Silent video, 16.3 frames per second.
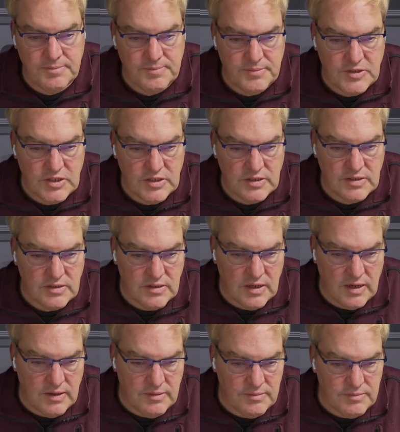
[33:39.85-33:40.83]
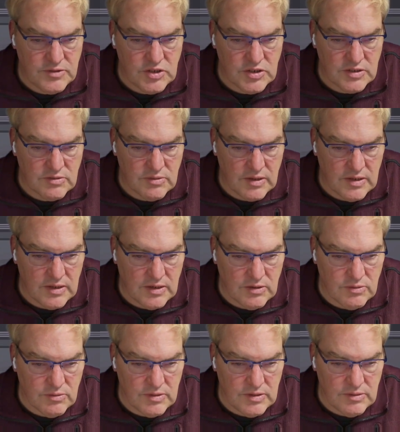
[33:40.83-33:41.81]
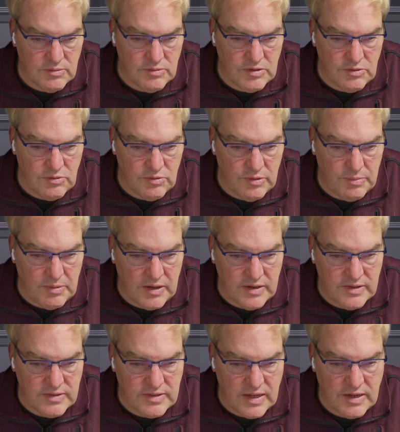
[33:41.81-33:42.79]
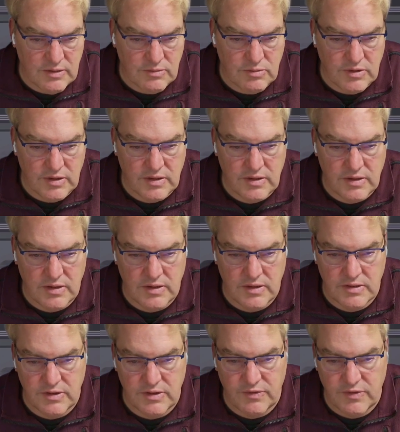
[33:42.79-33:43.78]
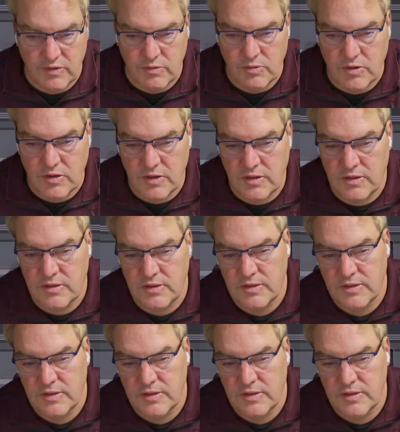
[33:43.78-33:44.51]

Just right now, we'll replace that with a different one,